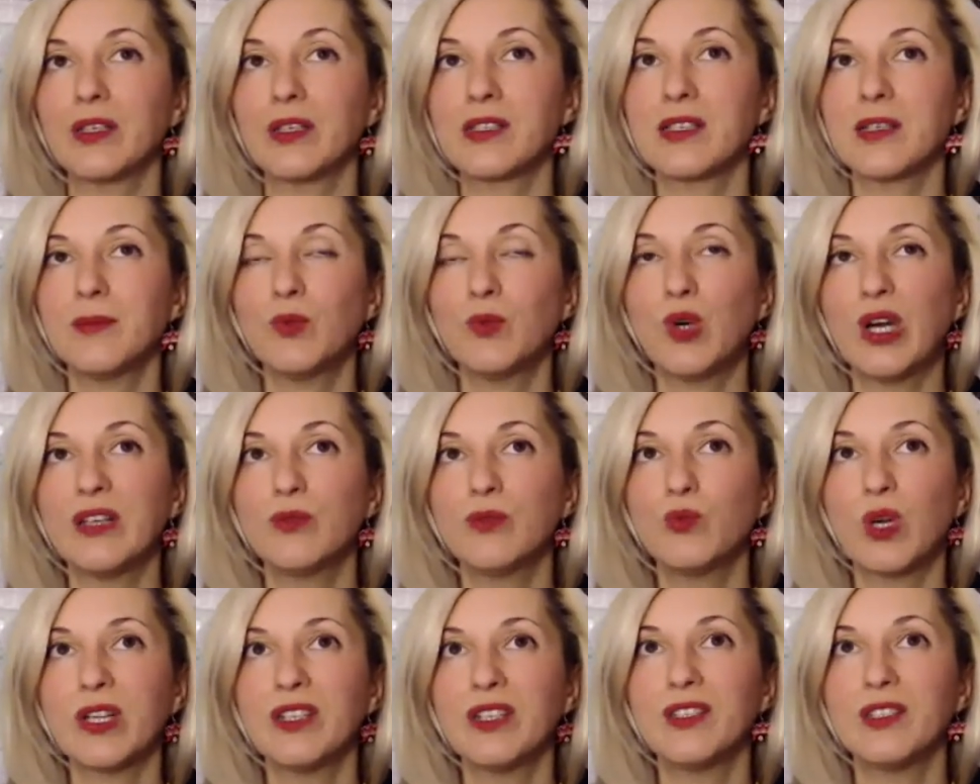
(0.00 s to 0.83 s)
Someone
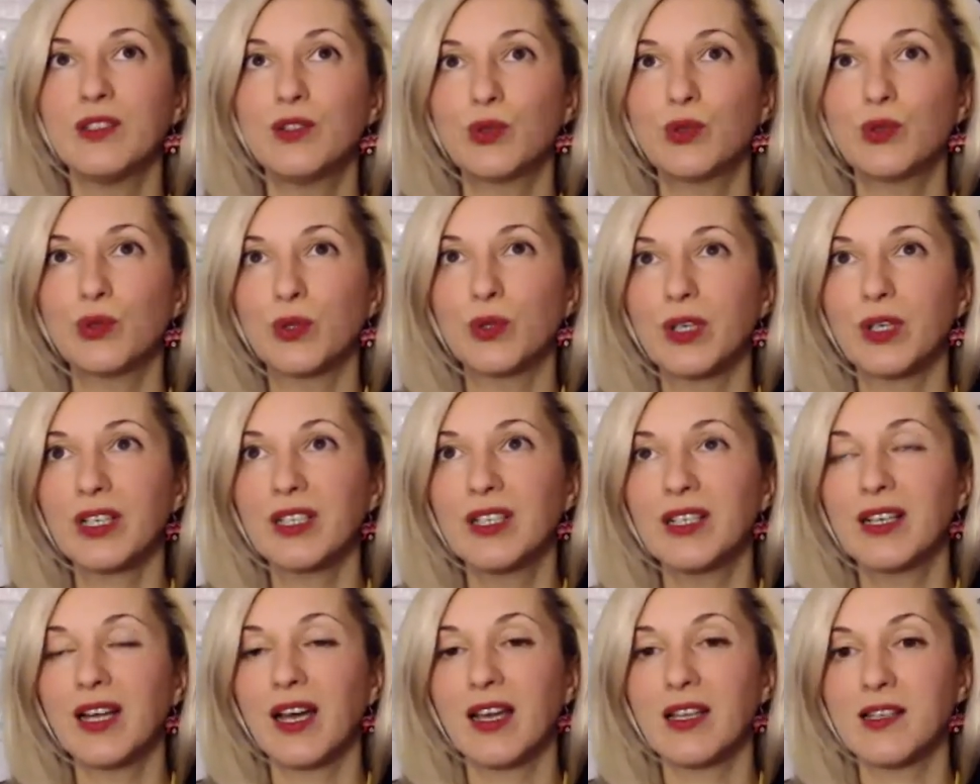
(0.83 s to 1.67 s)
wanted to
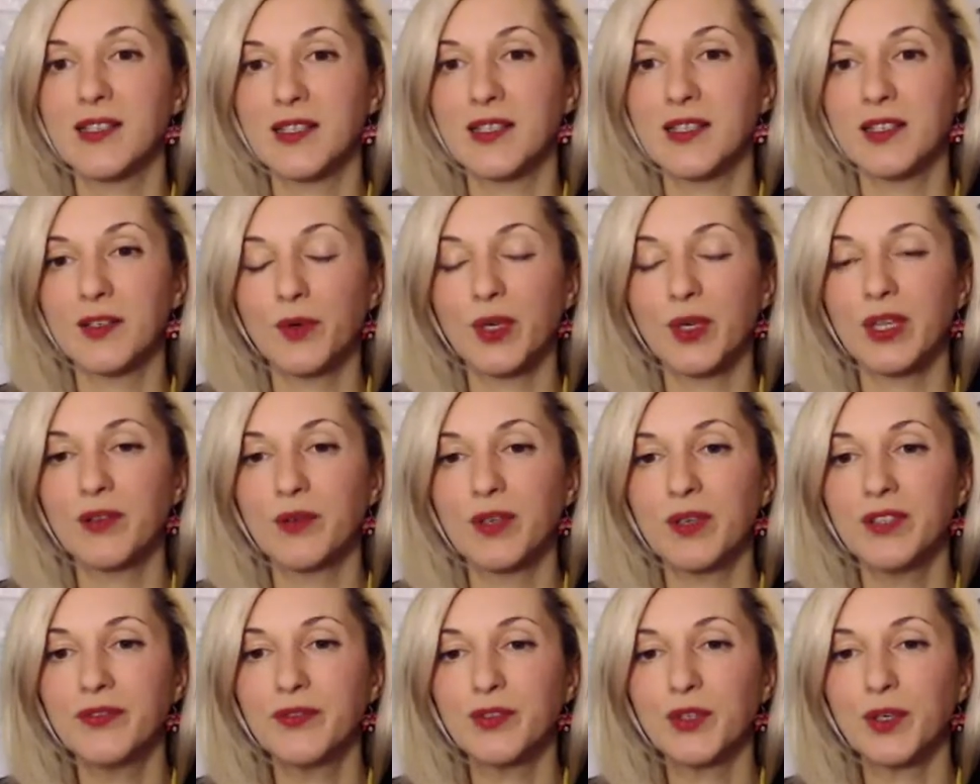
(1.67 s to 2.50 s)
organize a
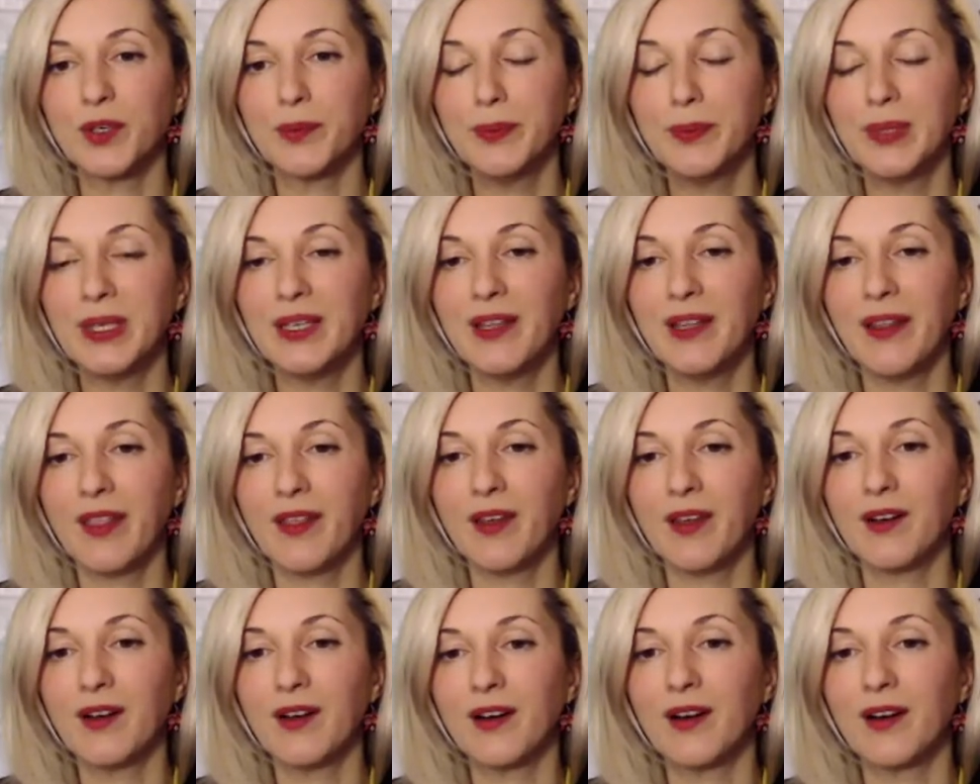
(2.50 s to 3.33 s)
retreat for me
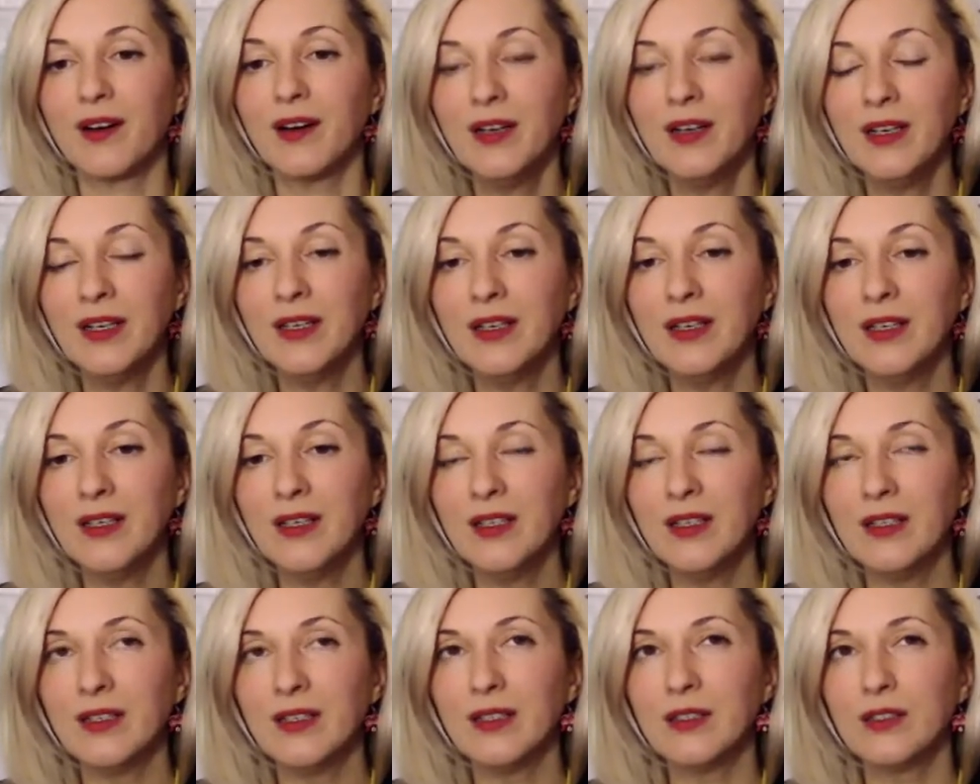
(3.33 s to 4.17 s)
there
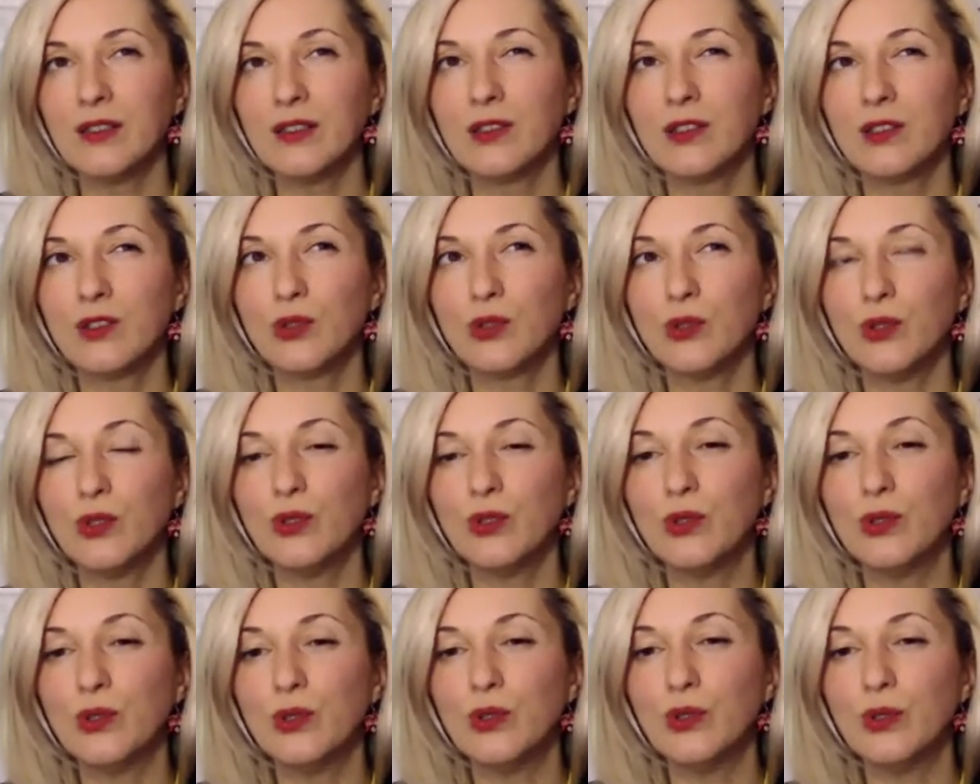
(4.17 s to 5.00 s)

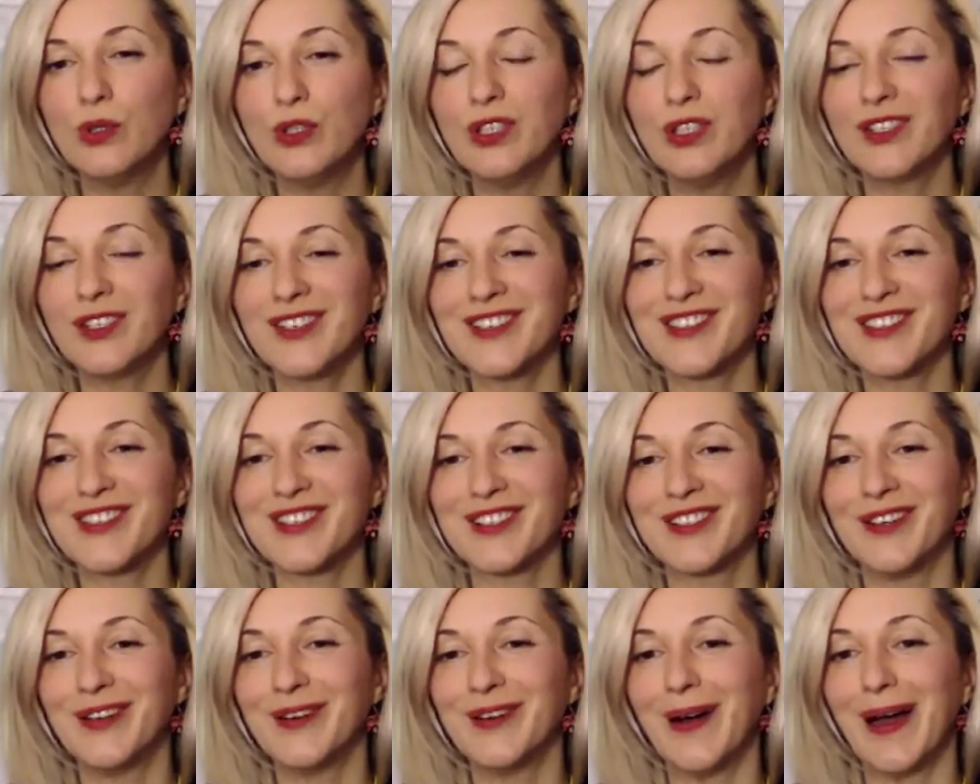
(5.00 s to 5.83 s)
2 years
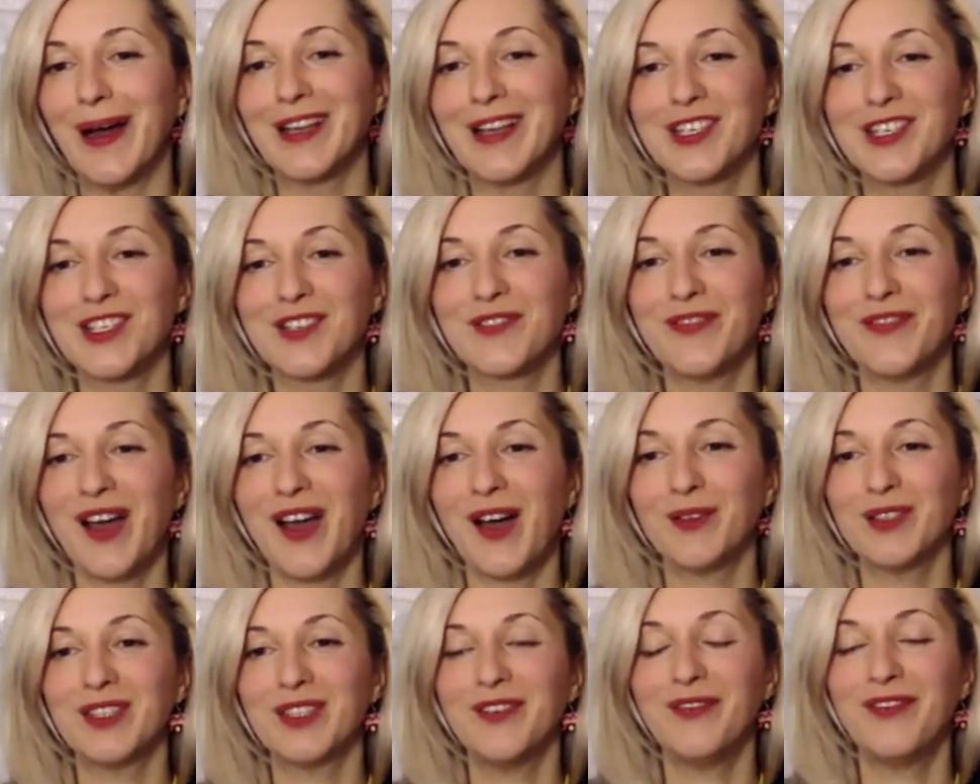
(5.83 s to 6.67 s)
ago. I just
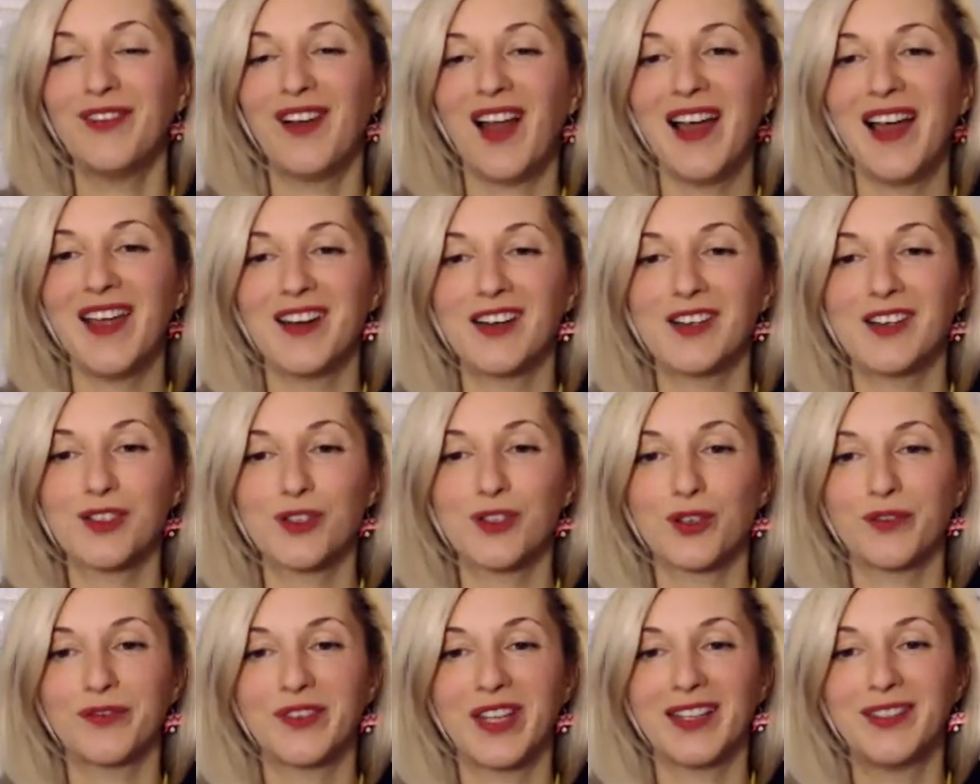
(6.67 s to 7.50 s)
found the flyers
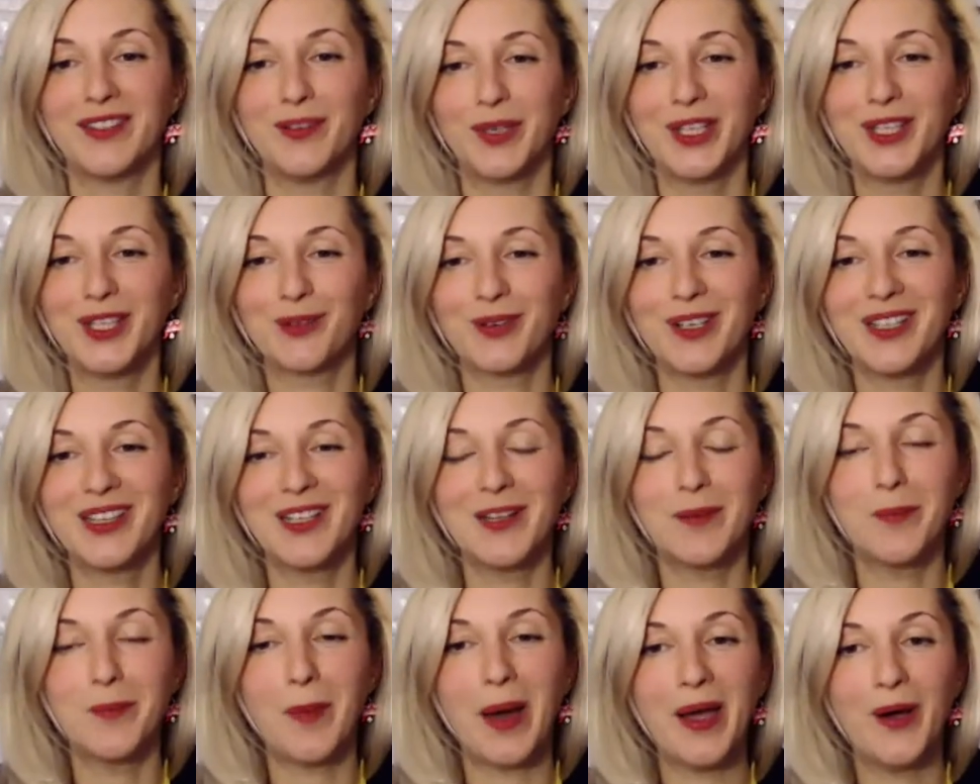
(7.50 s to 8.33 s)
of that retreat
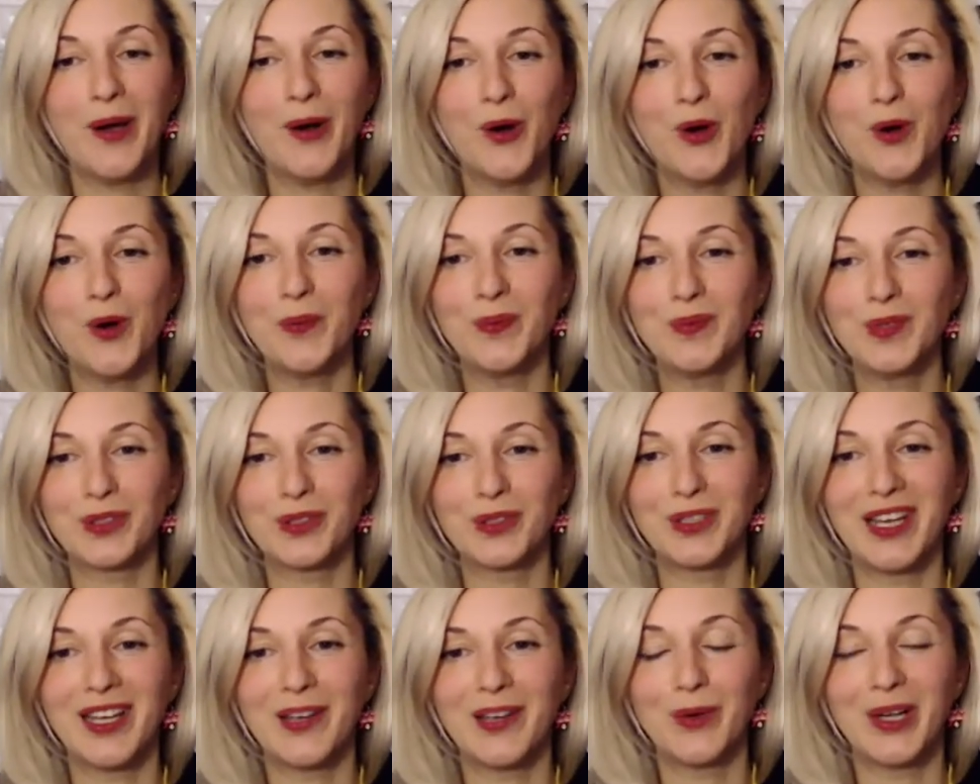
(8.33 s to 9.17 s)
in my home
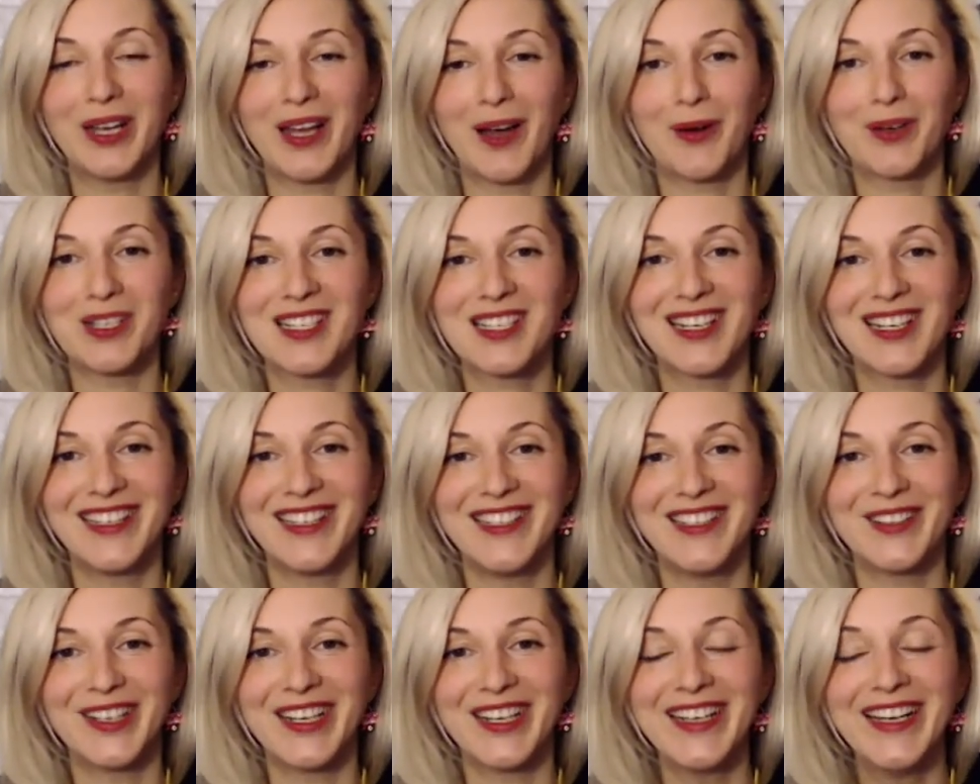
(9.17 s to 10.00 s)
today when I was
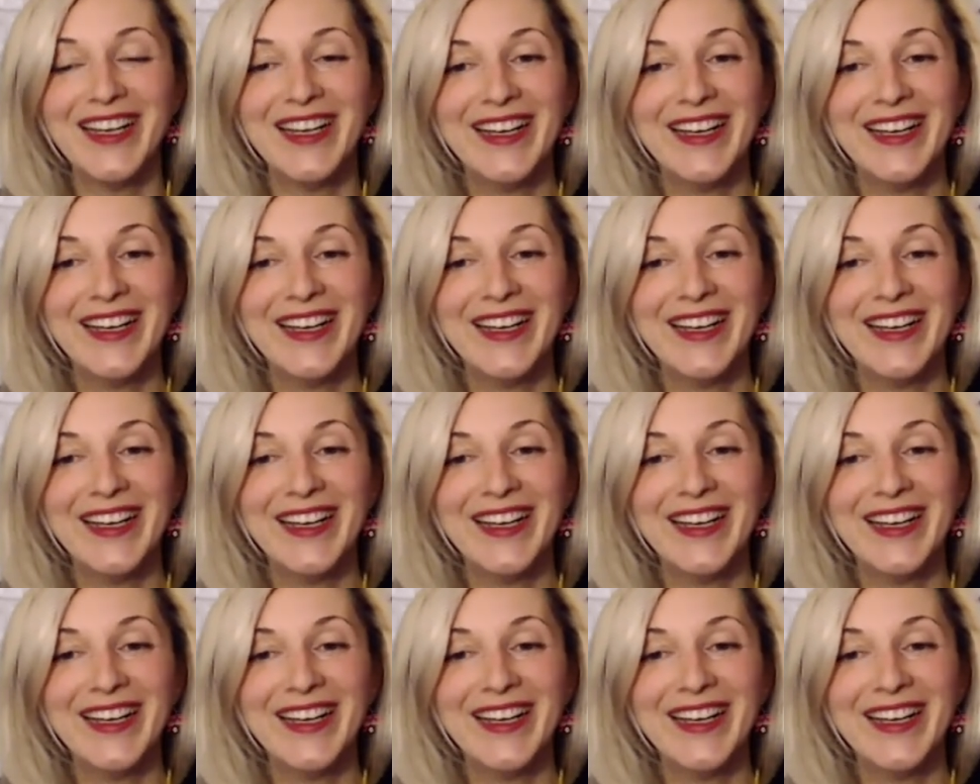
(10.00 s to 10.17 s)
clearing.